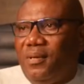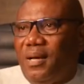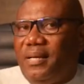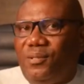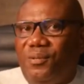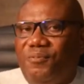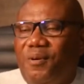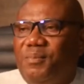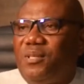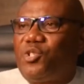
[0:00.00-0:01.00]
I do,
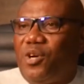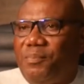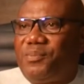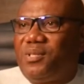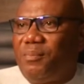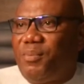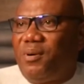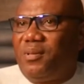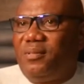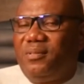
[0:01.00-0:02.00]
from the top to the
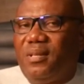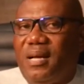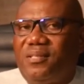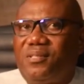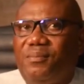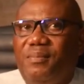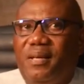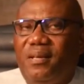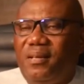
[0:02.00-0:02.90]
bottom has to go.